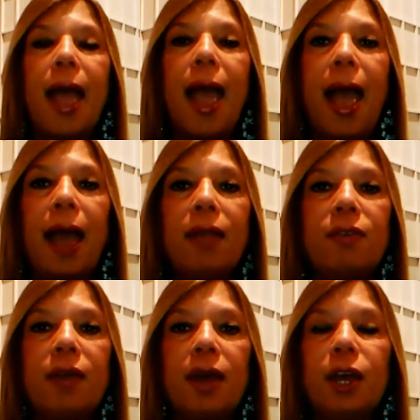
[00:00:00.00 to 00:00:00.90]
And
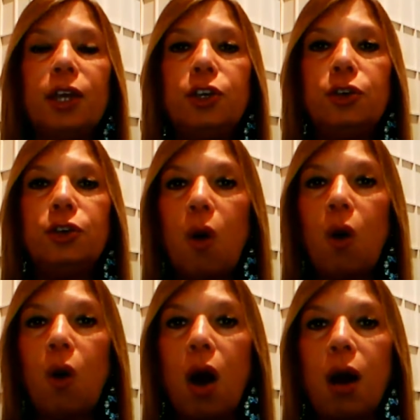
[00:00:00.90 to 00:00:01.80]
you
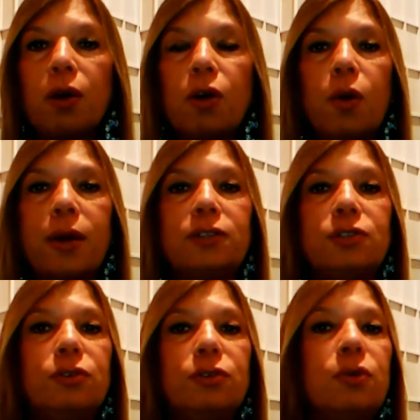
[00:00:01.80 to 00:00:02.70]
are going
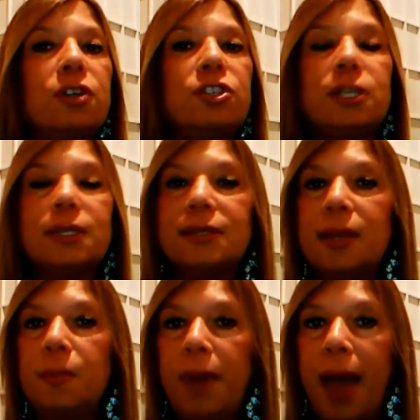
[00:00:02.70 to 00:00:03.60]
to just
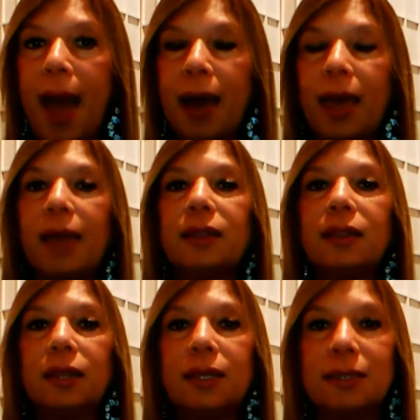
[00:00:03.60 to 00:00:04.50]
sit back
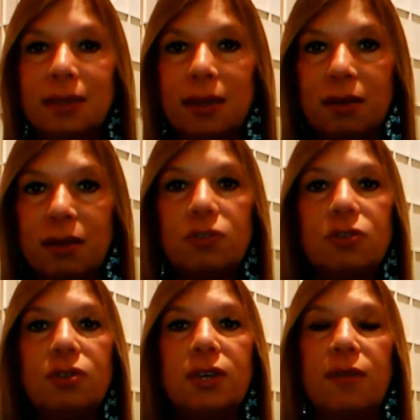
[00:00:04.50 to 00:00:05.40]
and listen
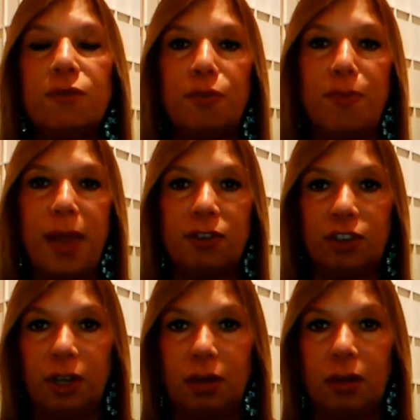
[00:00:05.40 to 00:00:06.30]
to the
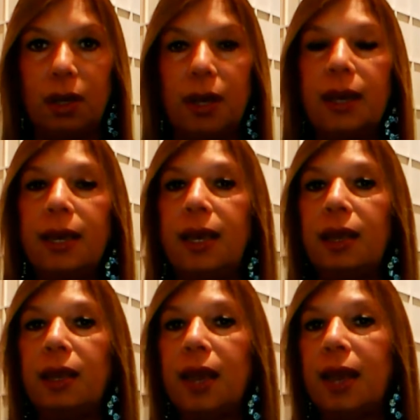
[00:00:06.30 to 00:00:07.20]
information
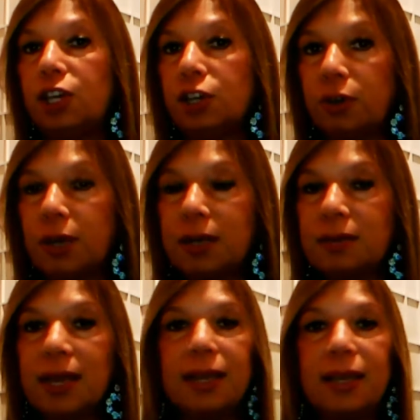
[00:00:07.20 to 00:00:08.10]
in a
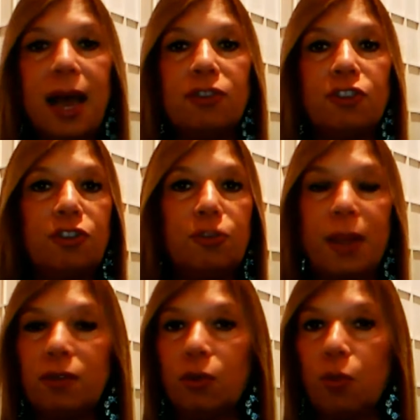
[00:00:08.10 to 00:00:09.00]
curious and
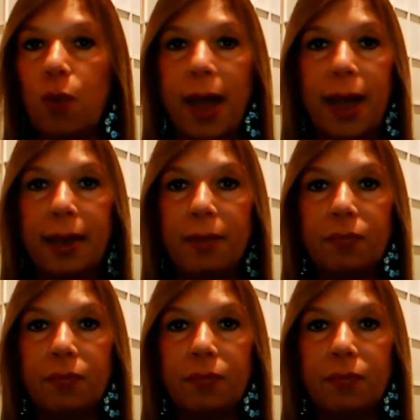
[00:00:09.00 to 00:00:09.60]
non-judgmental way.